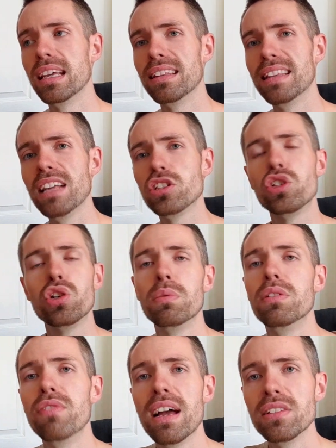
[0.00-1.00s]
that's too
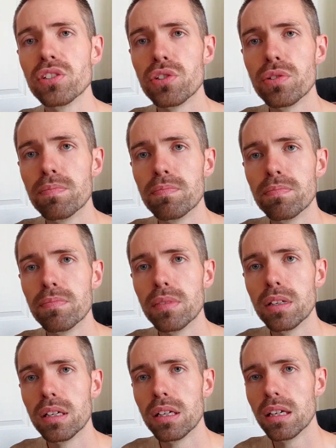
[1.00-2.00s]
advanced.
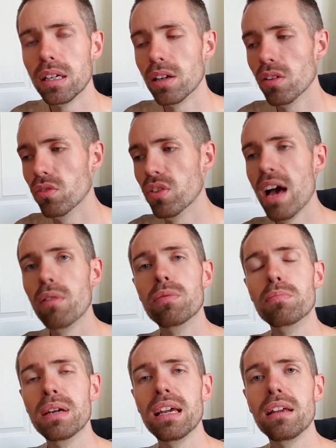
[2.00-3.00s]
That would
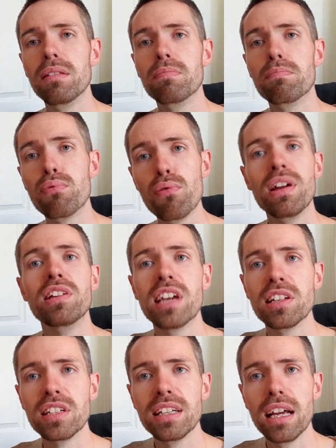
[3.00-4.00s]
mean
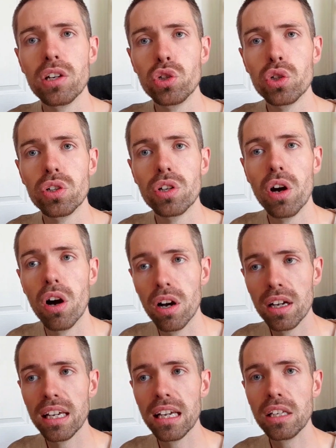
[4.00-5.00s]
pre-detonation,
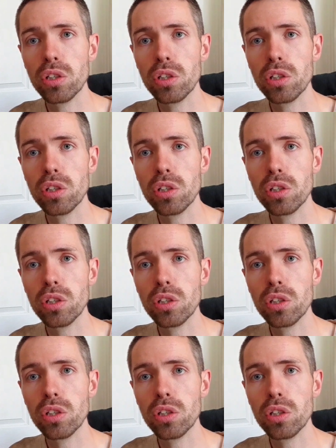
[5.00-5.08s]
i.e.